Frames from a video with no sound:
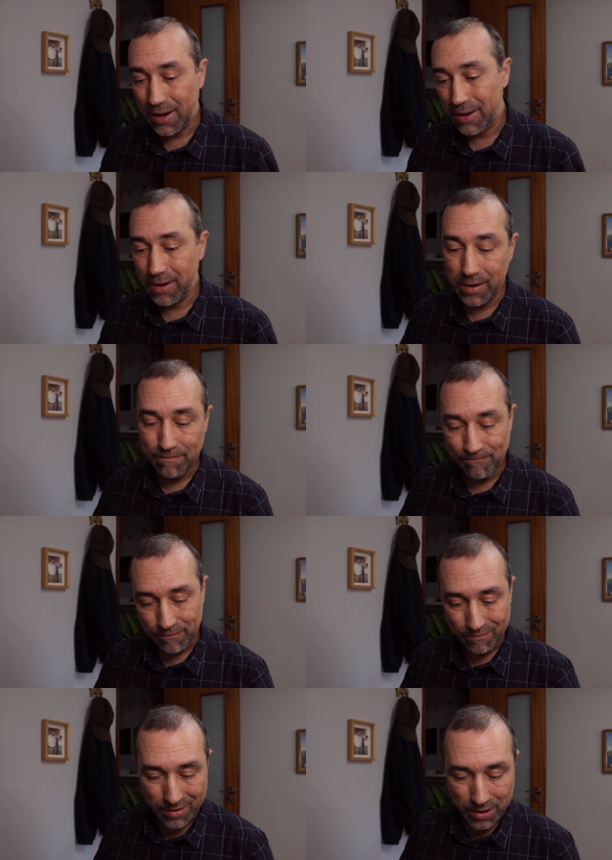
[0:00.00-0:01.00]

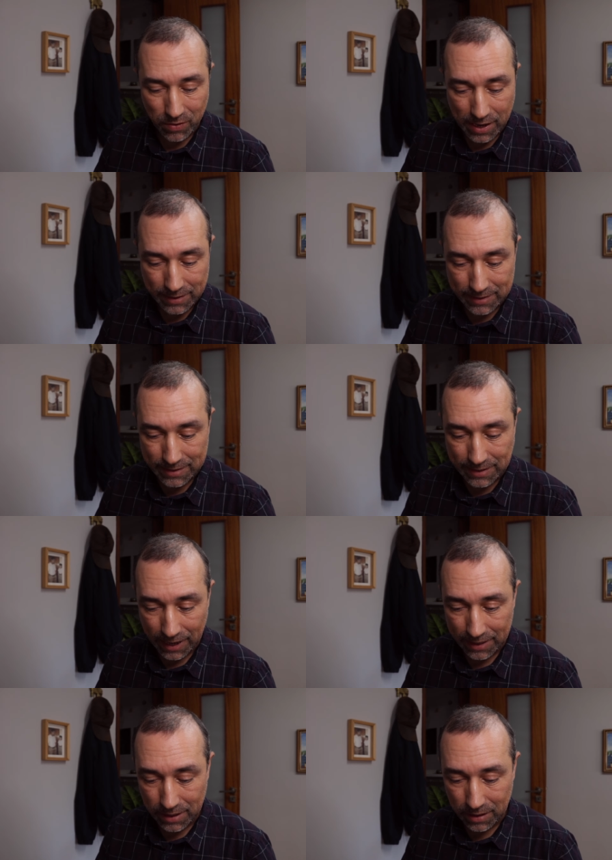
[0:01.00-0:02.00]
You can
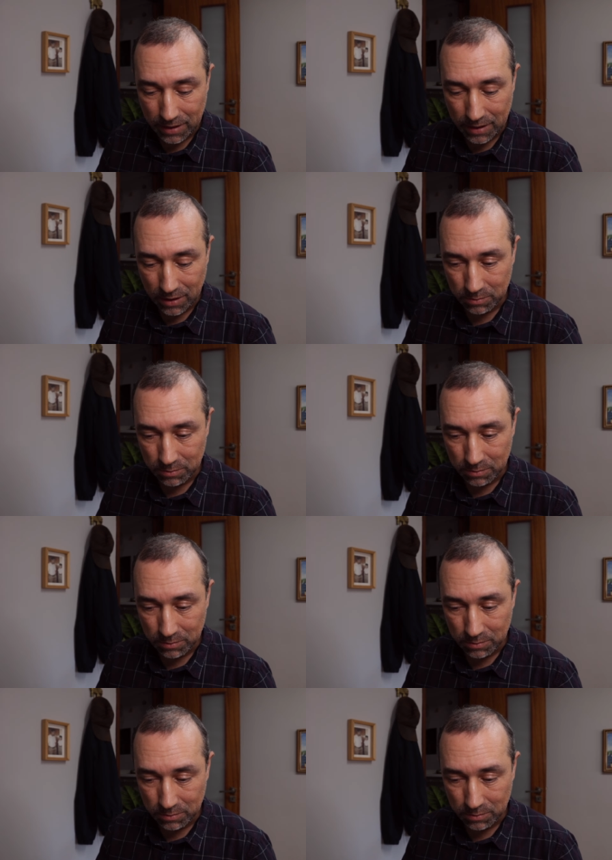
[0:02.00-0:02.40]
set uh,